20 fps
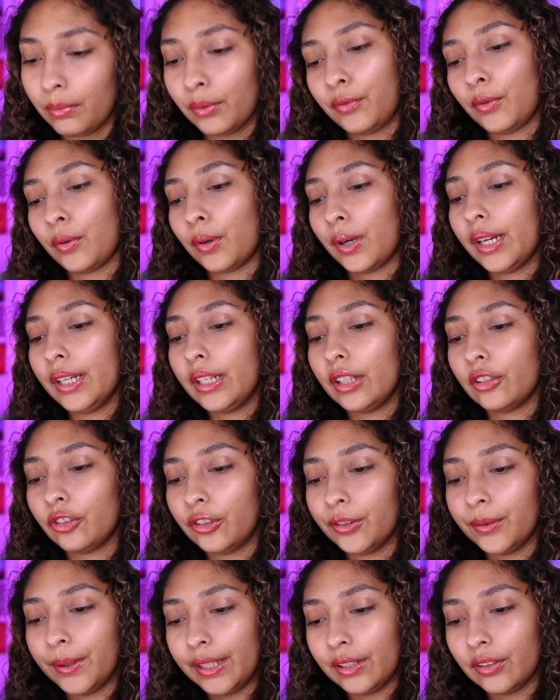Before I get
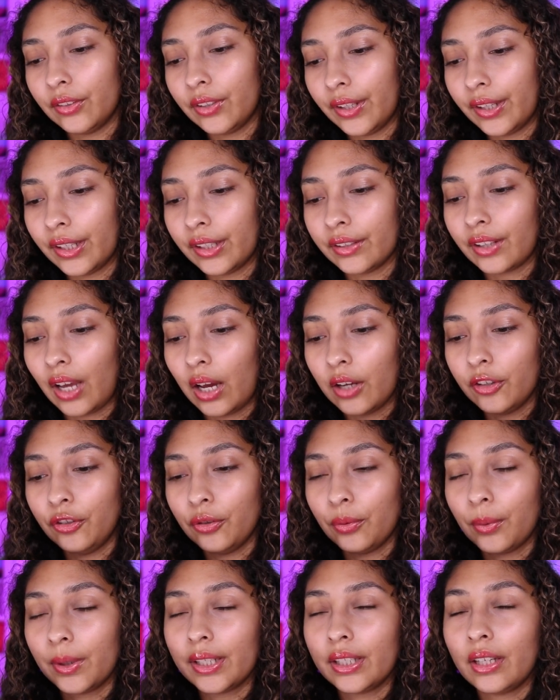too into this, I
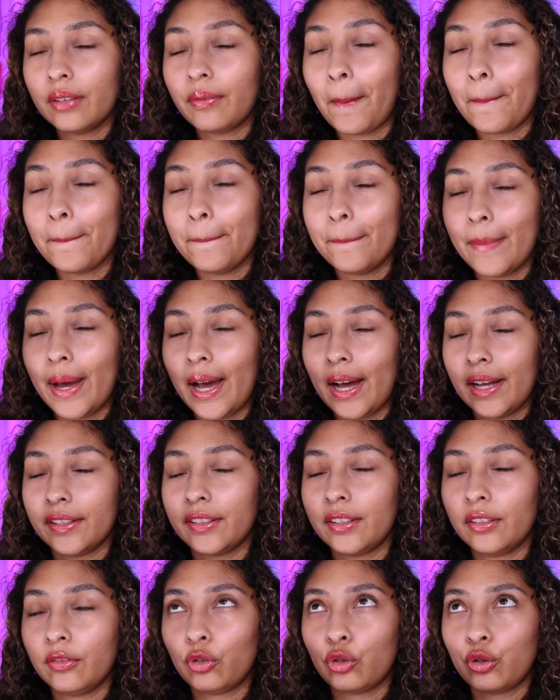do want to give a
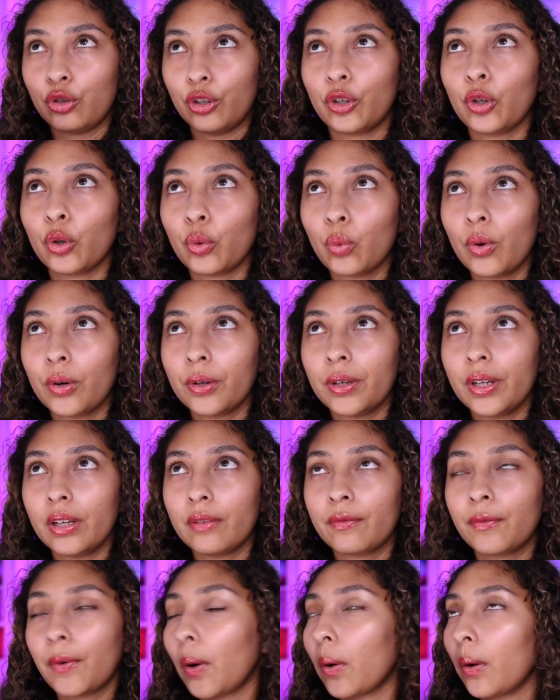massive trigger
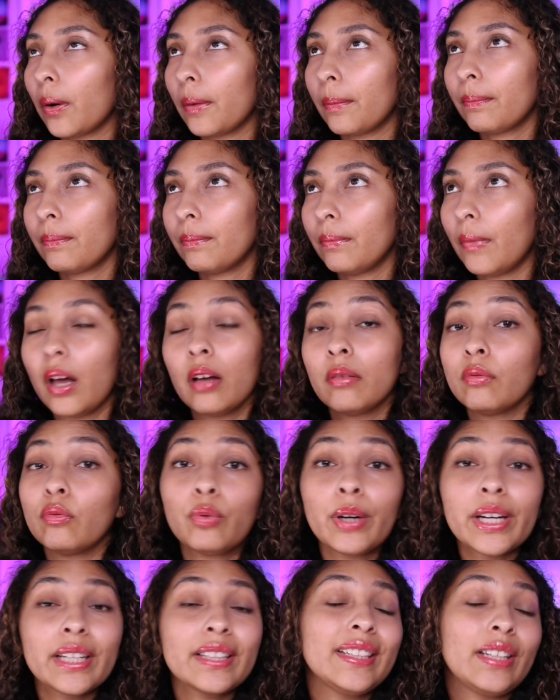warning for
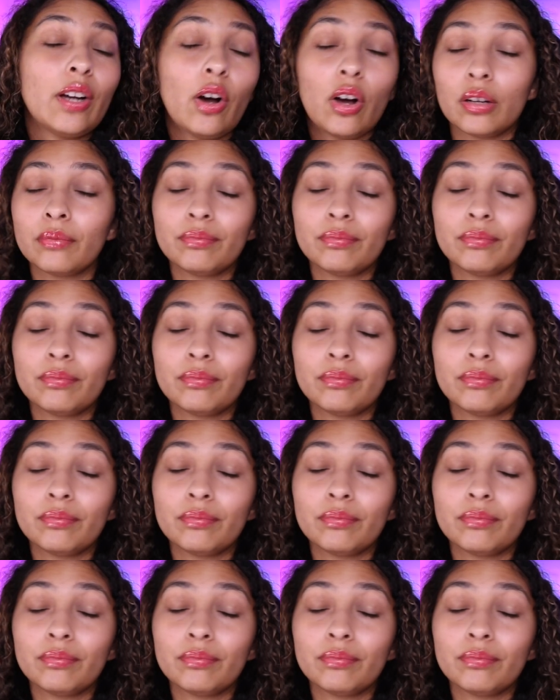really